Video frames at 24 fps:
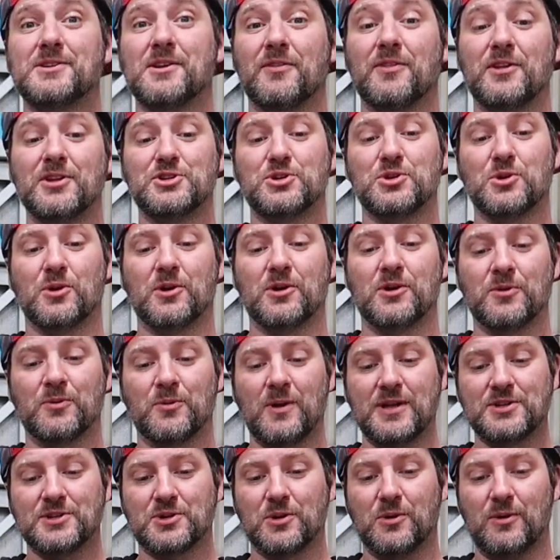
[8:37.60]
are the Jordan
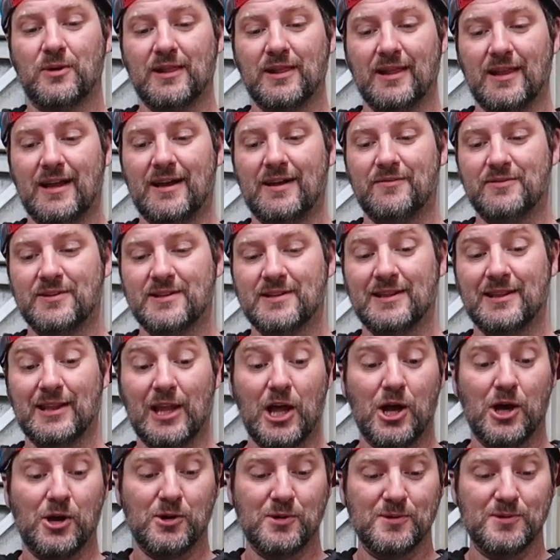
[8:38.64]
Retro 11
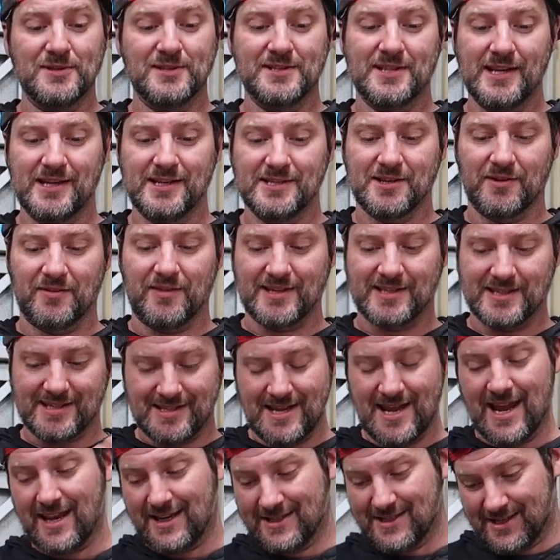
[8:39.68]
Lows. These are the
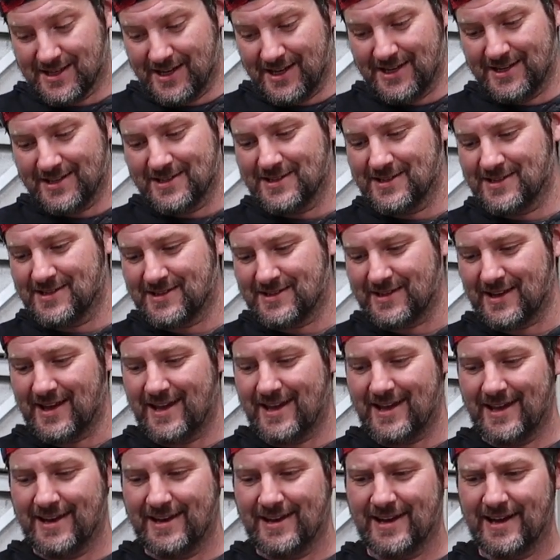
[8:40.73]
snake skins,
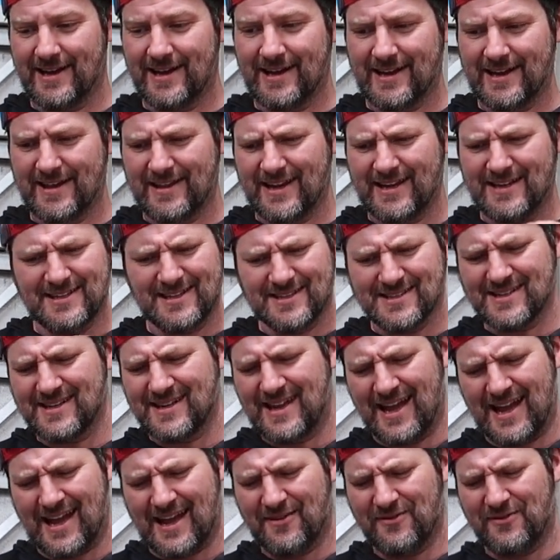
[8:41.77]
and it doesn't
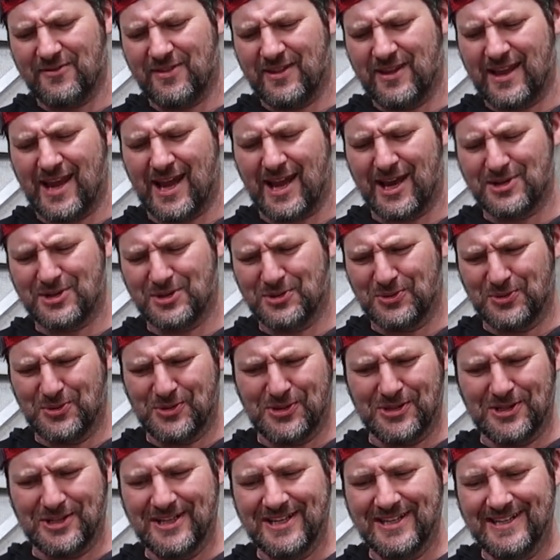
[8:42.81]
have the
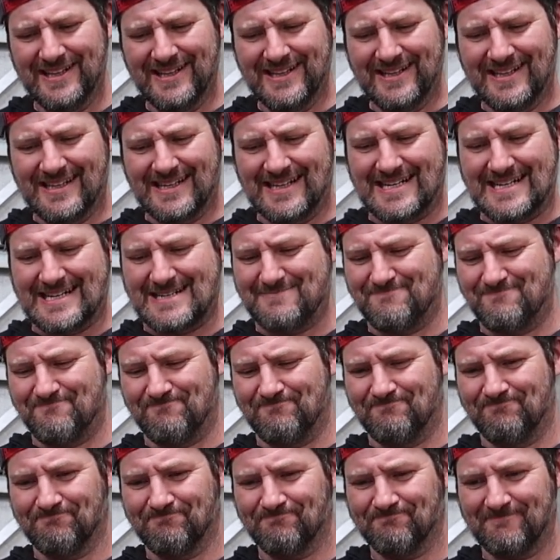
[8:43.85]
actual
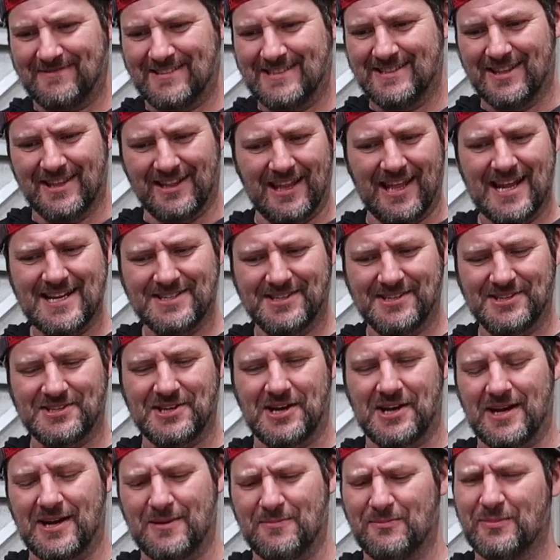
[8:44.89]
the laces
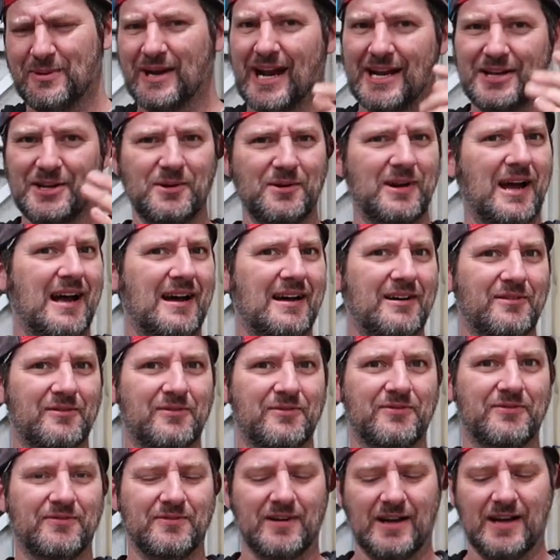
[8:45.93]
on them, but I do
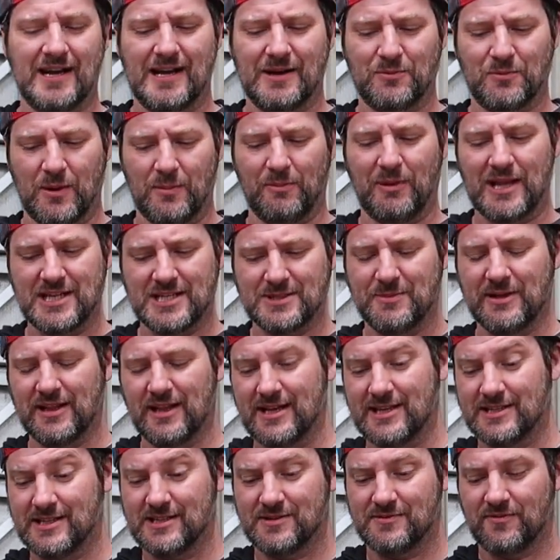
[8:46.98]
have replacement
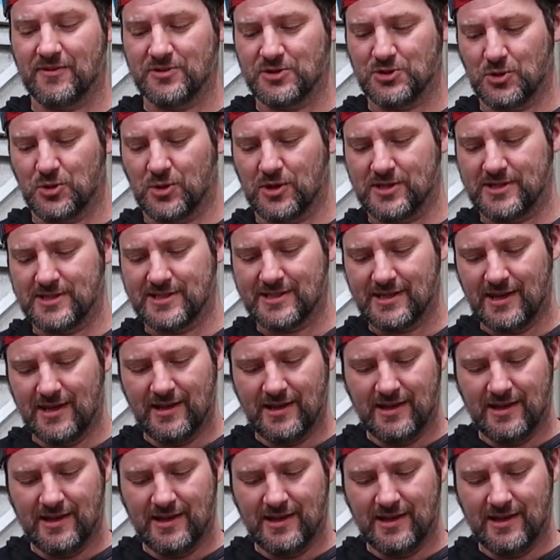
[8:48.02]
laces for Jordans.